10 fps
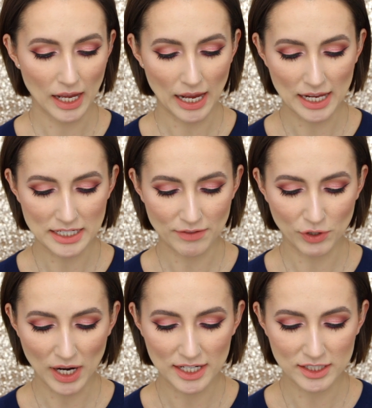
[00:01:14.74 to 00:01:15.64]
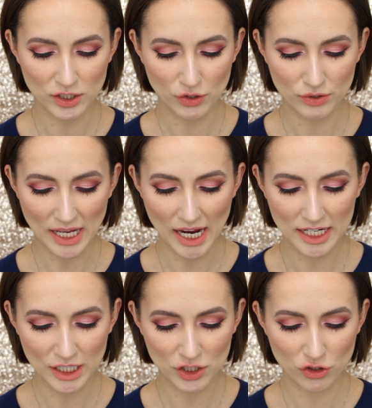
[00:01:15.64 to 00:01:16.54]
And if you guys use
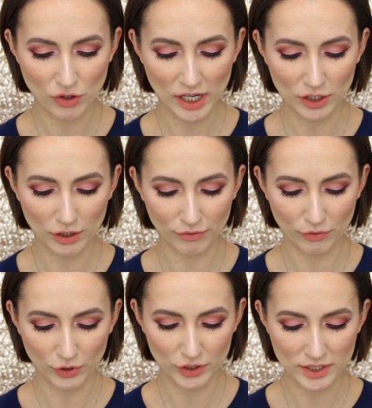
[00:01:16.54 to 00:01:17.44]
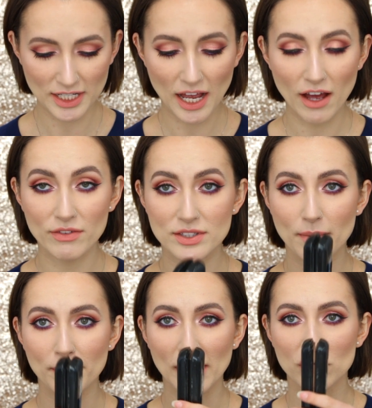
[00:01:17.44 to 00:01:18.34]
any straightener for yourselves,
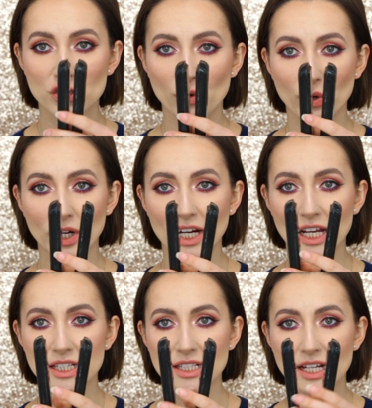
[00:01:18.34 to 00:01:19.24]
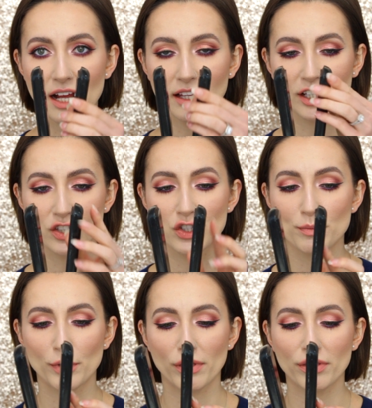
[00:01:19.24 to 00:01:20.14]
make sure it's not like
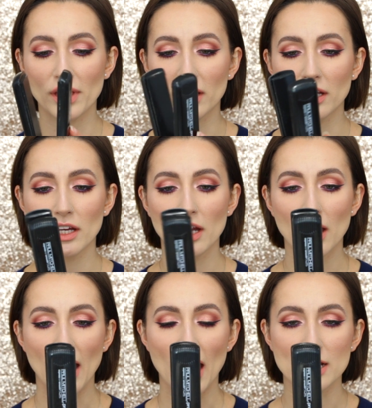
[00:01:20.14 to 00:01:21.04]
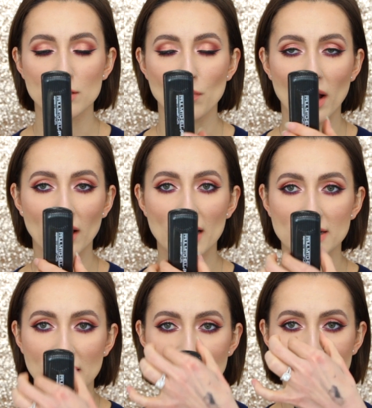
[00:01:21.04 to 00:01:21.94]
super thick, as well as
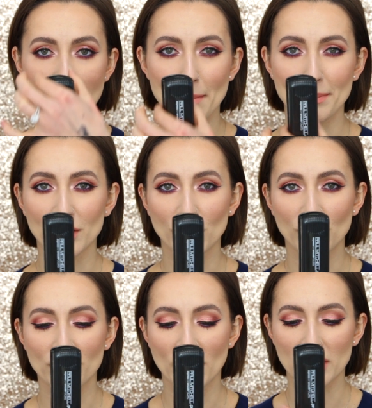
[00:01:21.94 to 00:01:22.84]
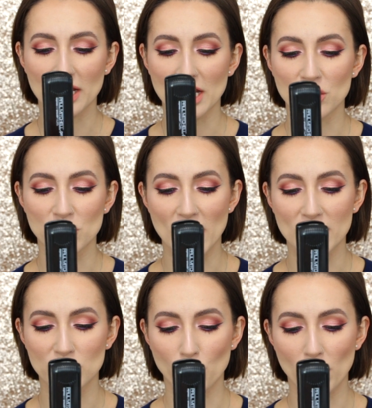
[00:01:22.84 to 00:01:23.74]
it's not bigger than 1 inch
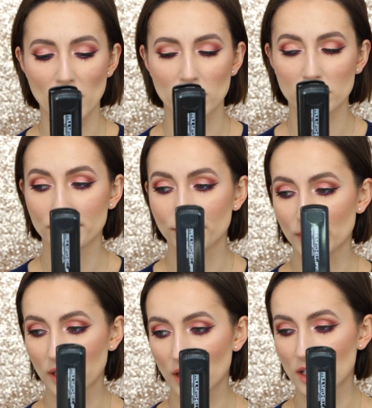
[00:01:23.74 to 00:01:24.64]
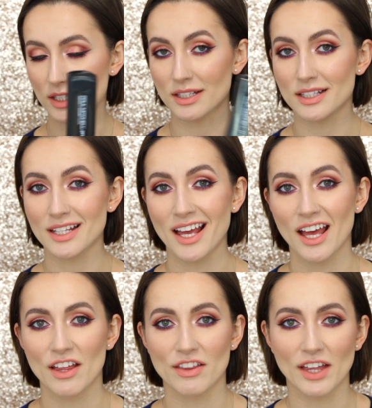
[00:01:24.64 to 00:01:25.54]
as well, because
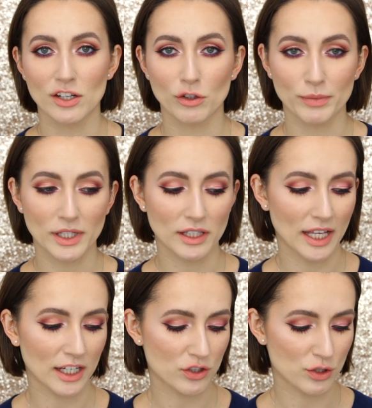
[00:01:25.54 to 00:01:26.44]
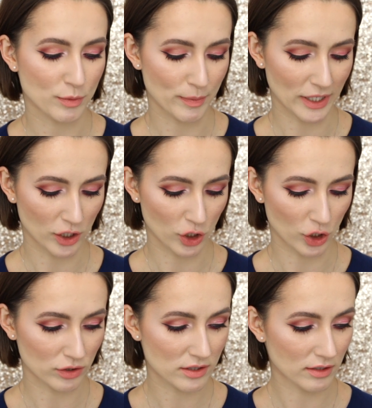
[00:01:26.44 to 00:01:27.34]
then it'll be like super big
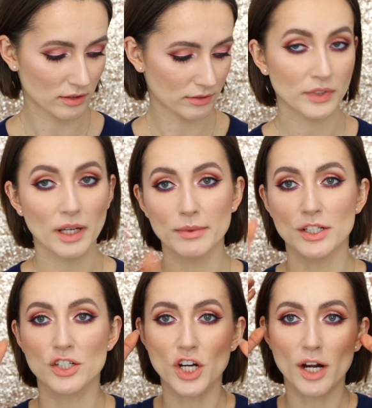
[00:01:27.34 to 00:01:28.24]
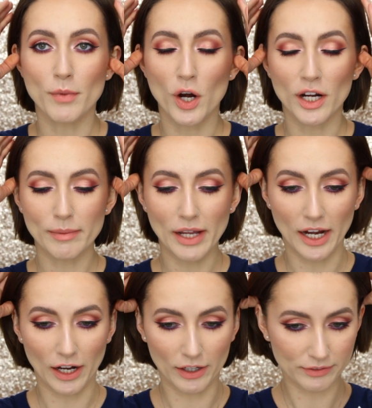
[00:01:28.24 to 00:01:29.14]
curls. I'm gonna start parting my
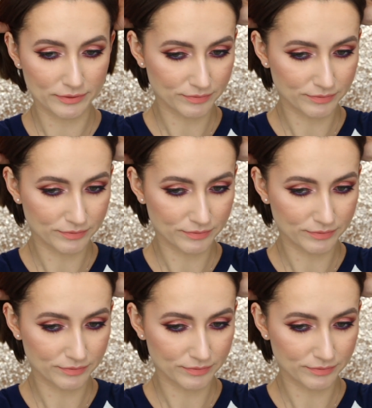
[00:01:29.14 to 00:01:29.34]
hair.